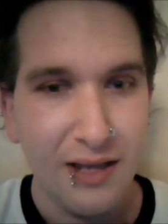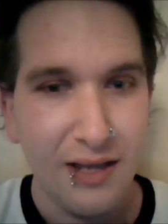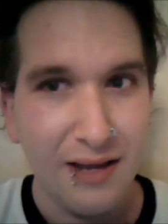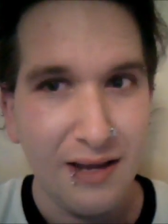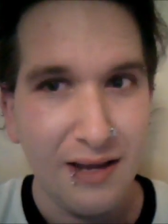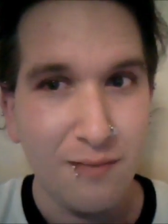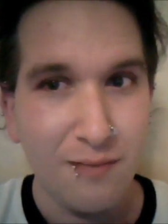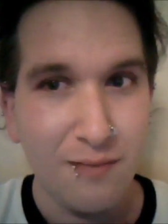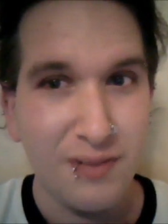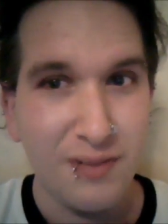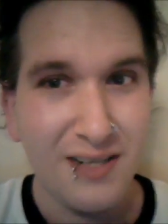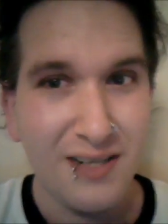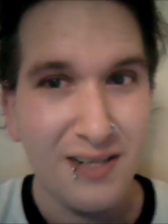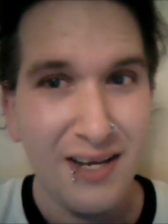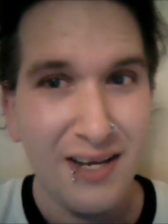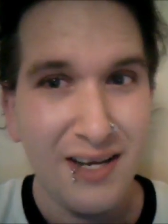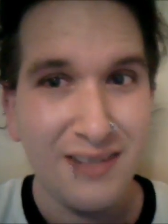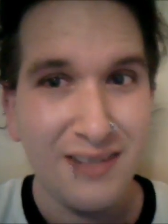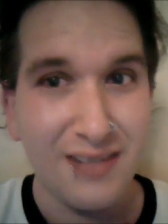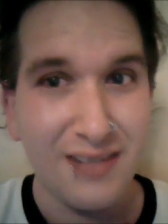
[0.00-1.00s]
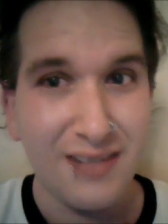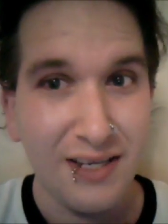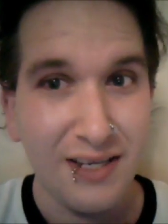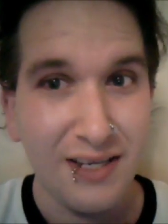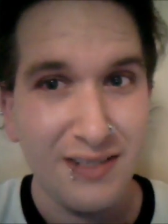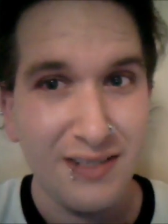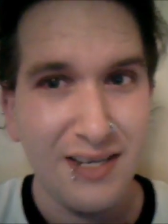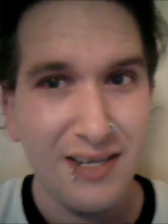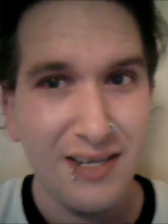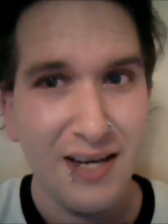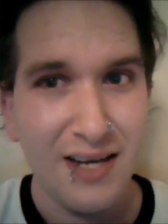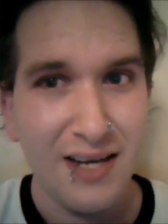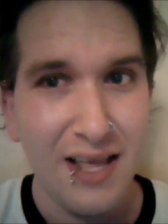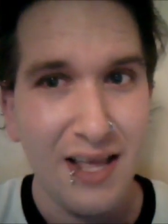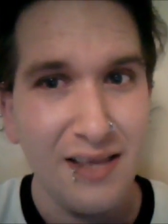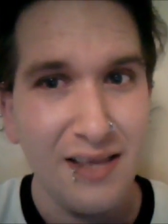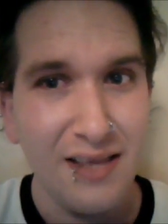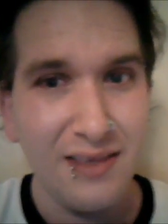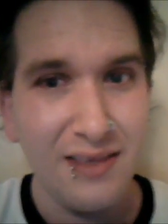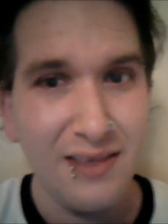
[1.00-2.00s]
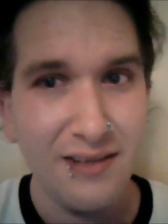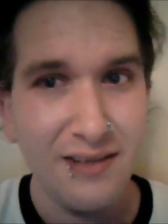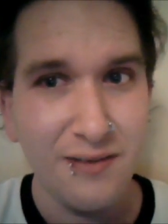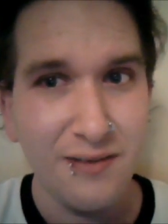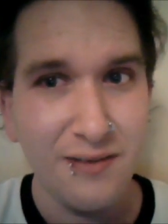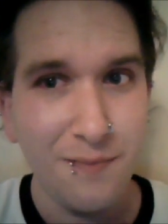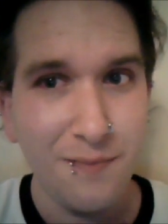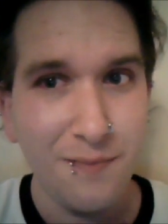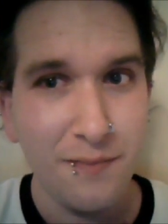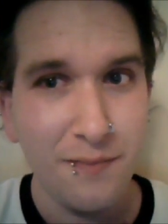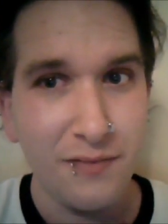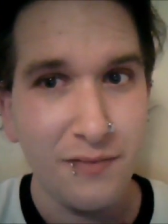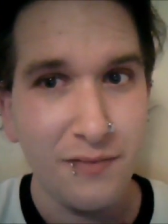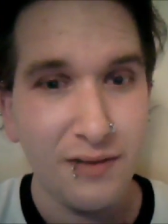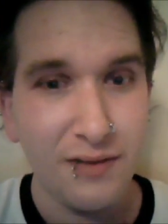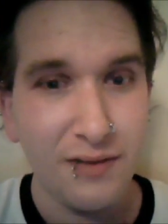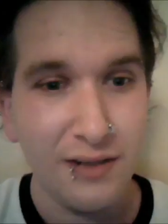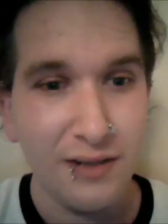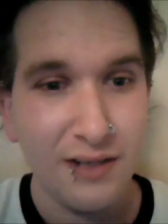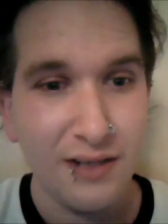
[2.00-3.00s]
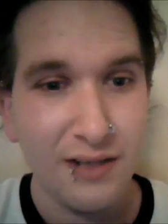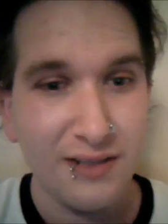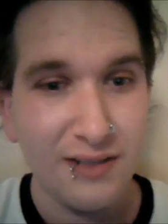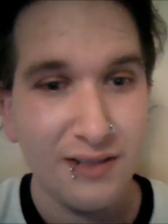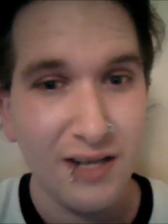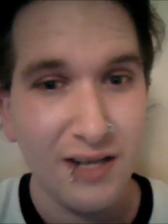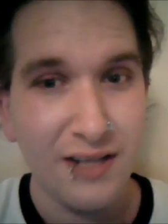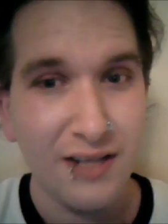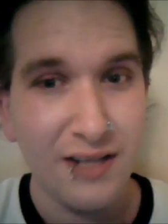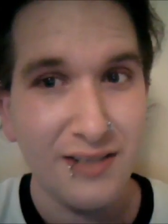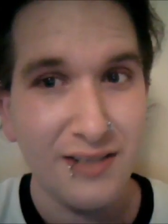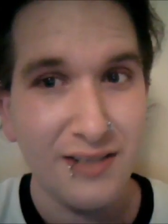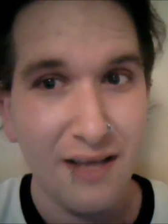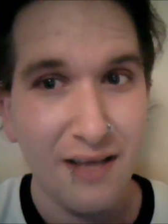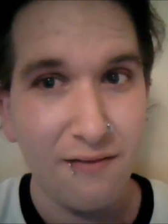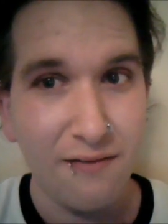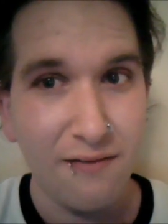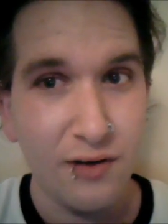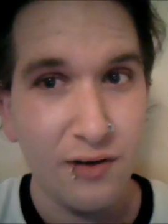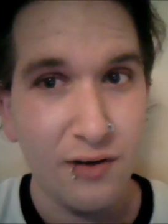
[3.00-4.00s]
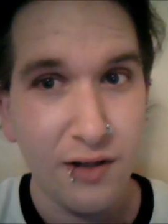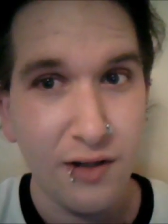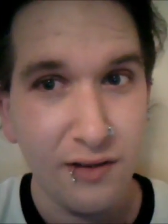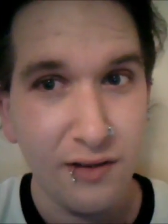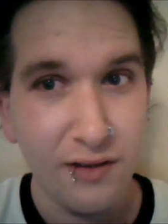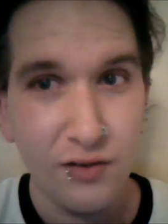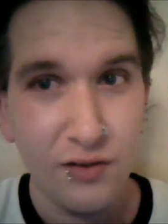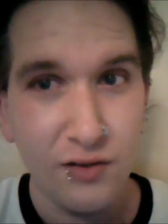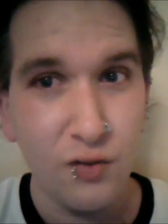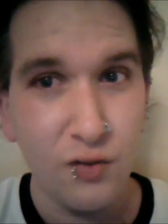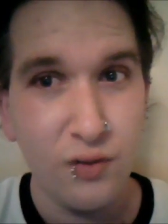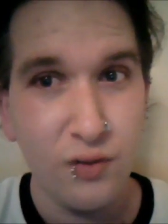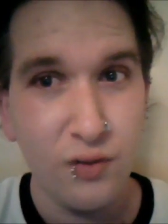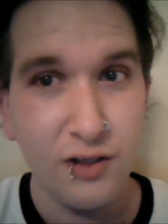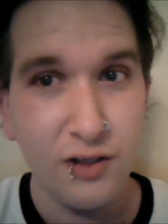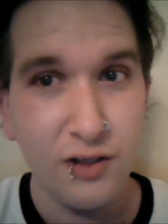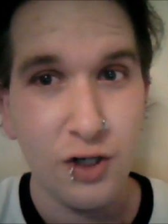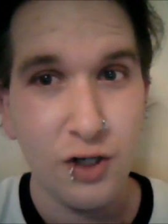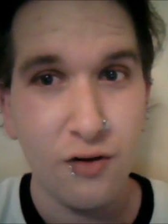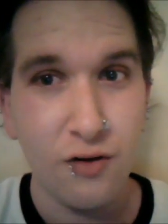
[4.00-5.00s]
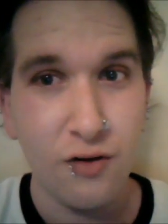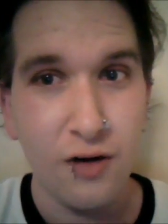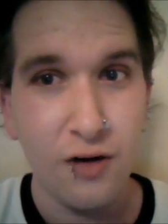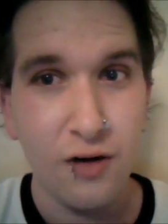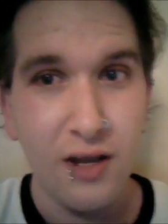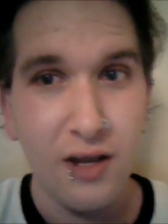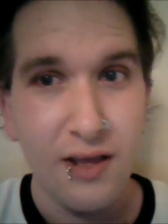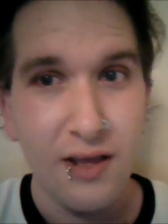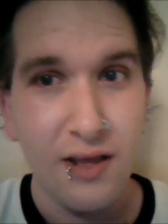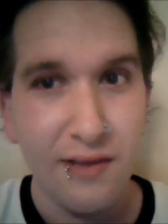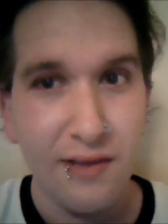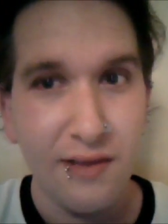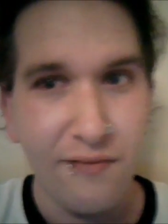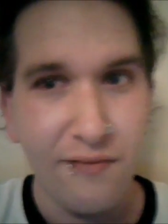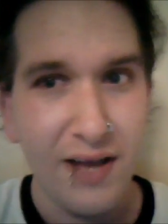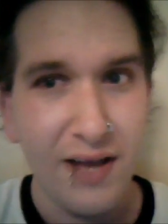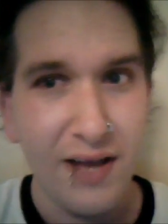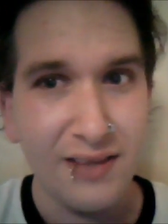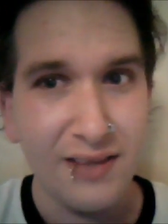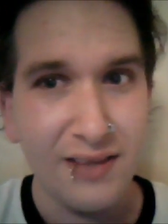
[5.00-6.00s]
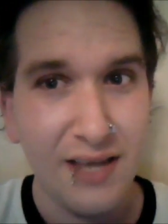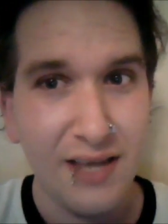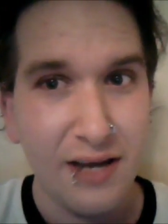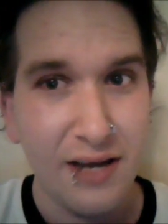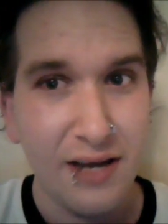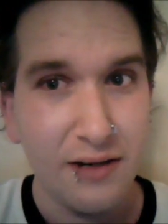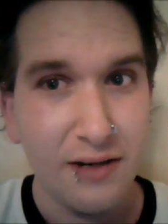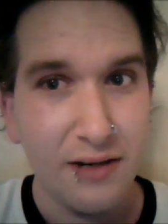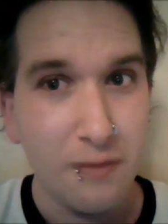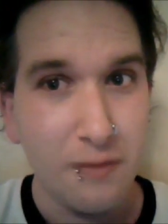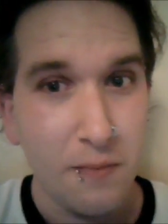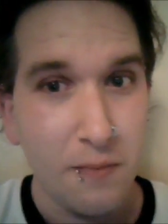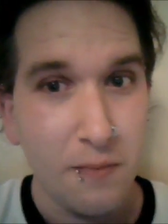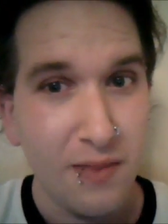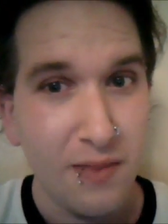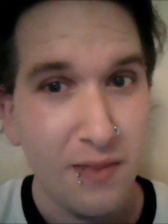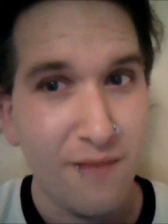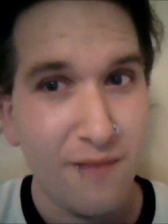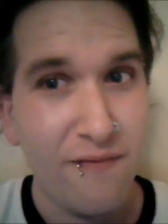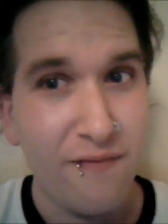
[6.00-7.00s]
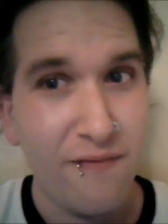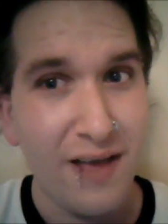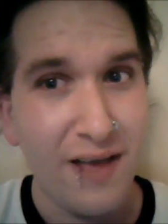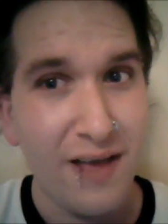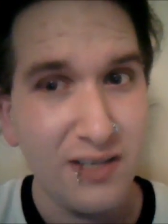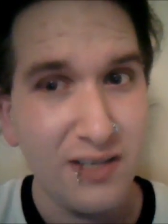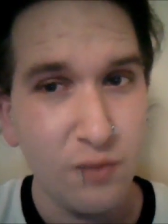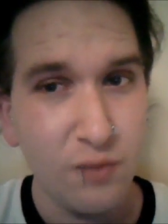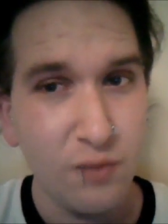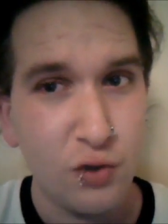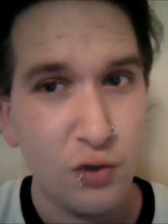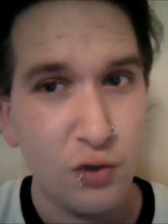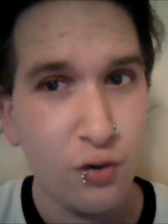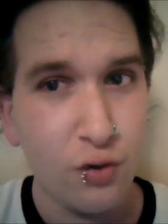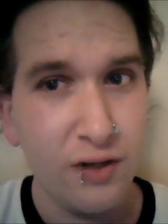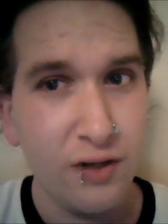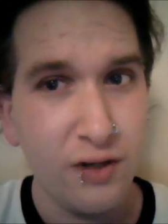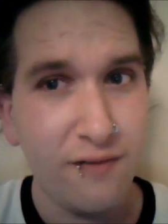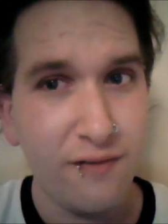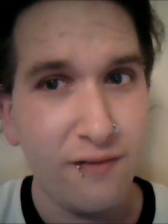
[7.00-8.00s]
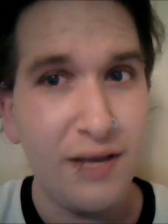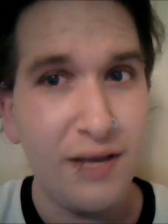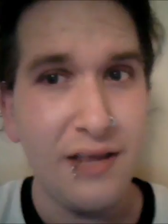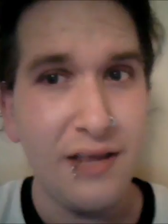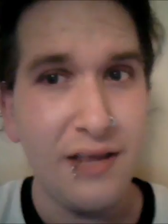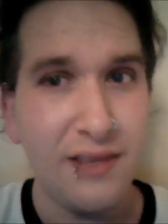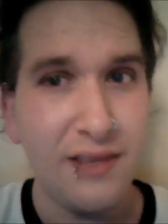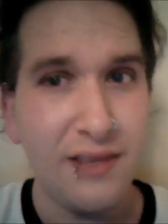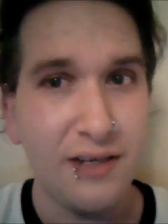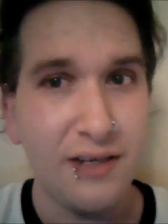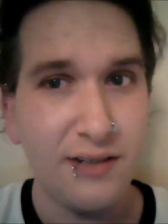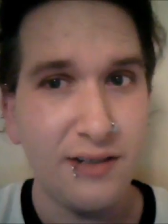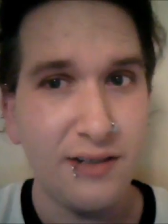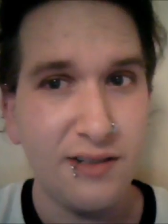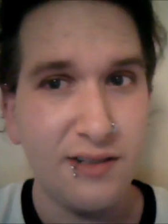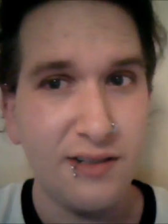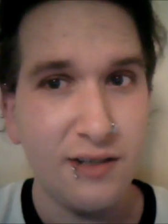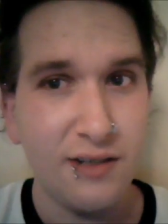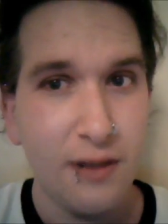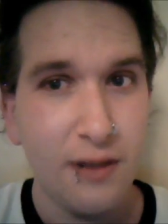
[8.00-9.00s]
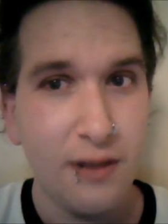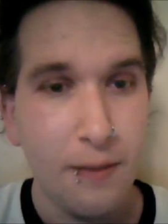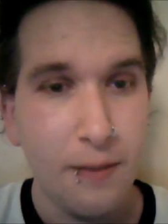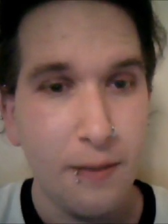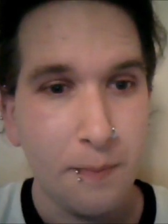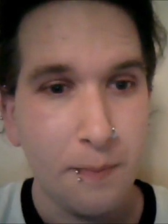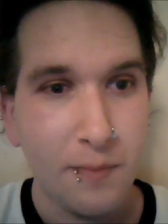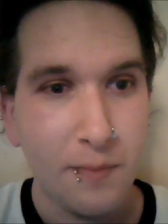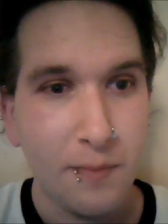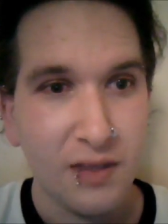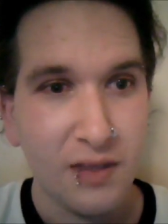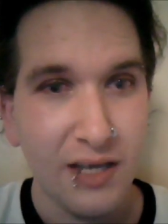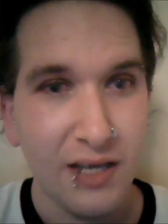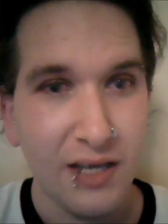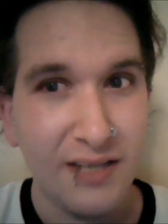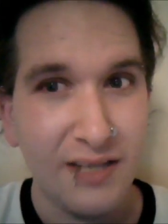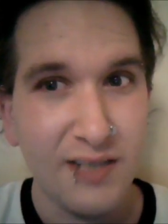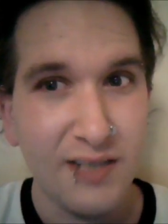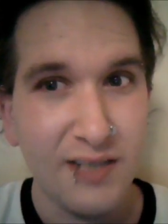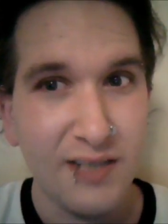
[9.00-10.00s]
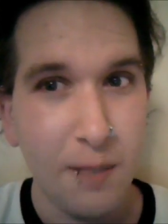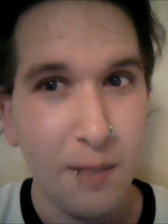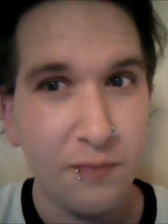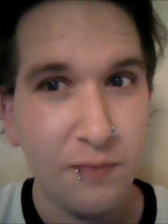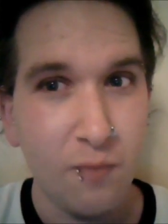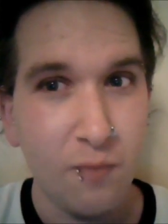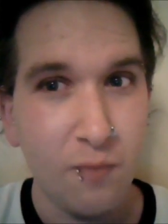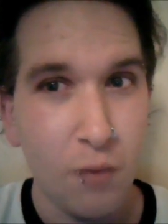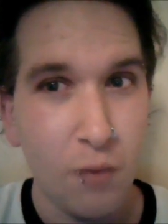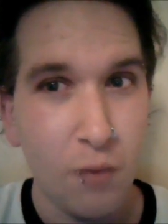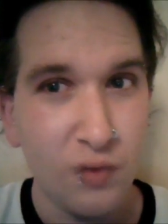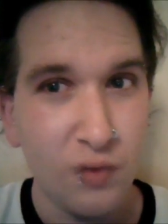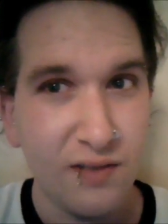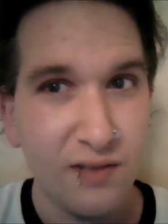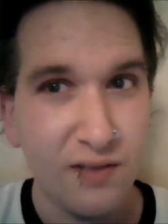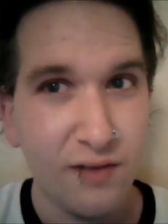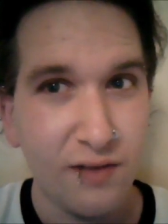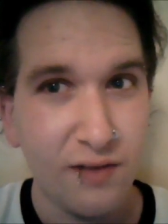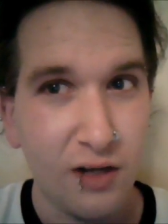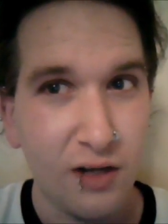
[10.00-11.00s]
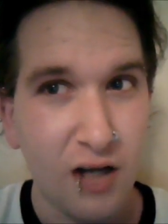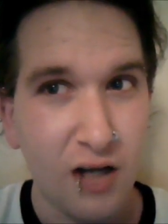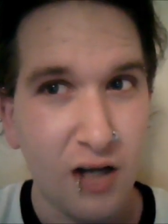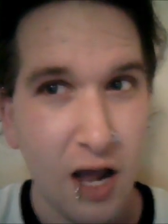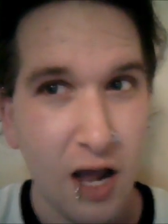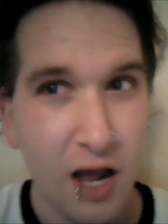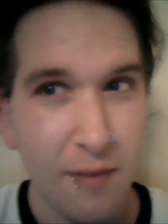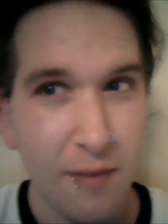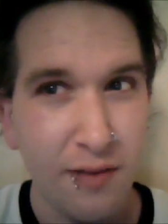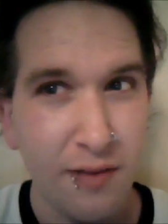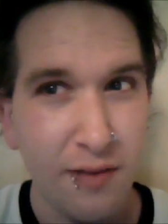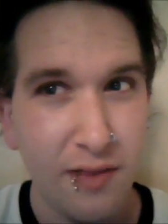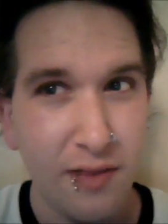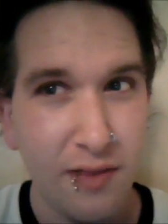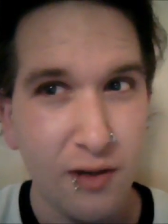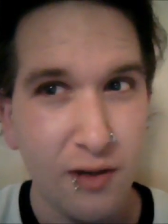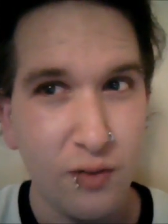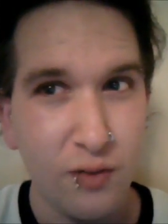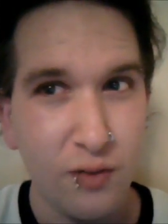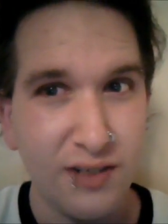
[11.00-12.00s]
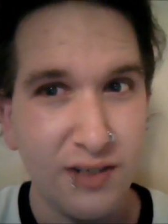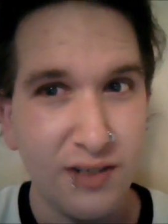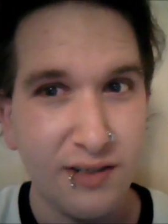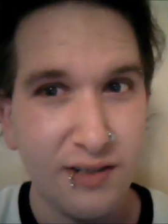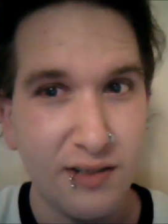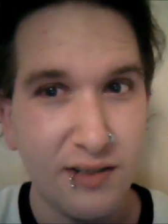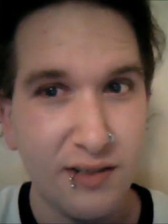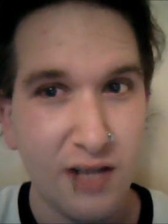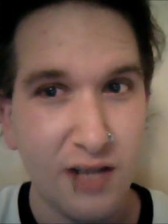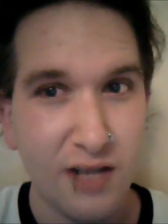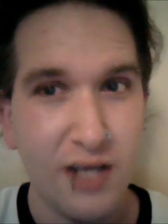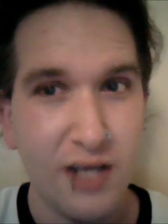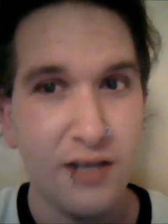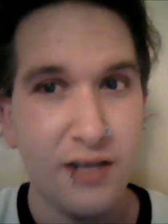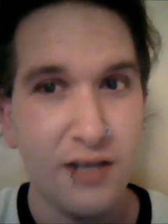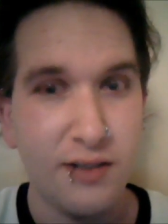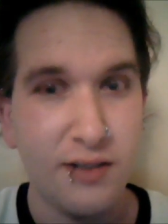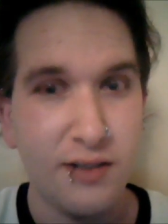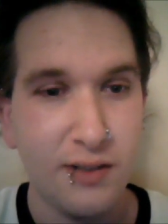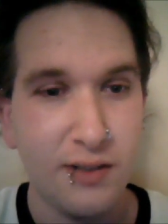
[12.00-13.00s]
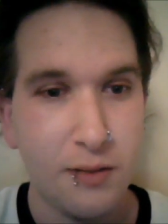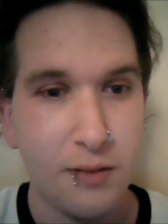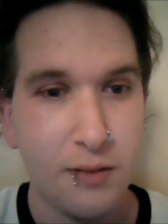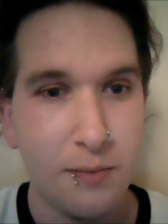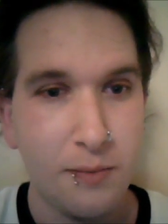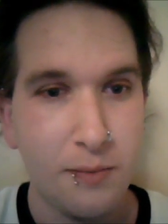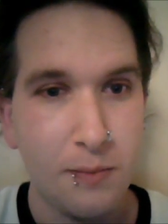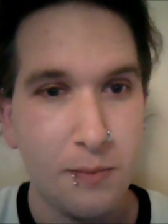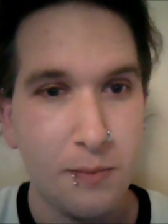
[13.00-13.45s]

And besides, like I said, atheism and science have nothing to do with each other. The fact that the vast majority of atheists accept most of the common theories in science